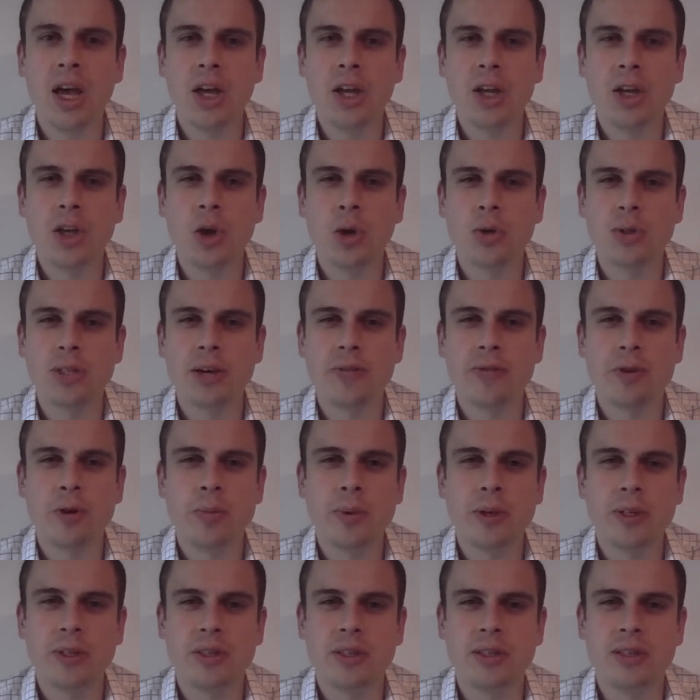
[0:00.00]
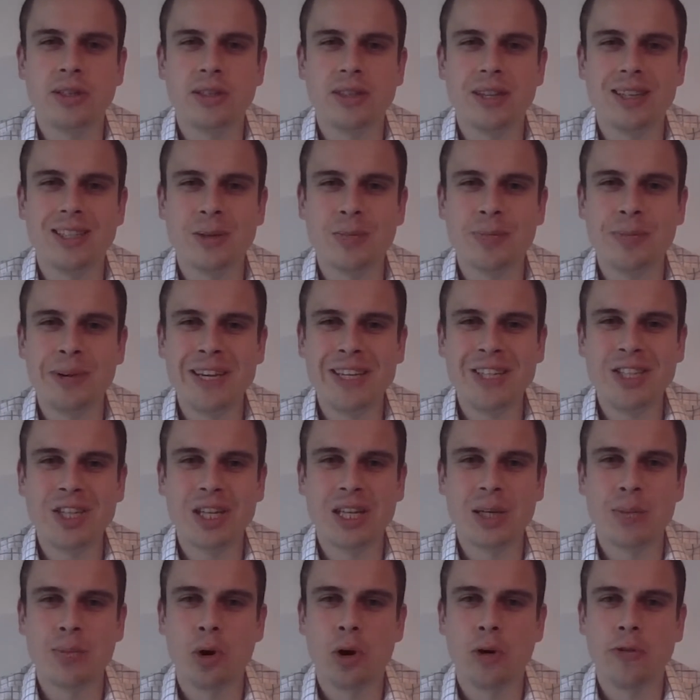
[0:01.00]
Not every business is
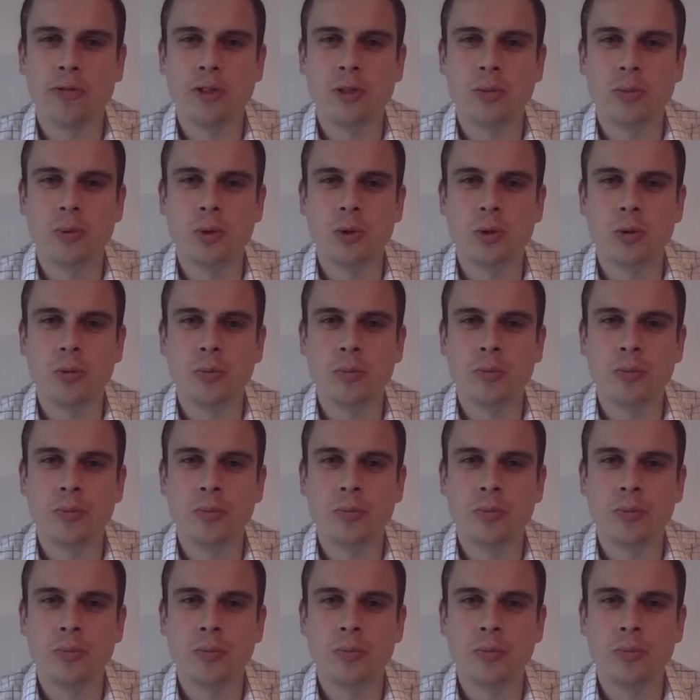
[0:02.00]
immediately profitable,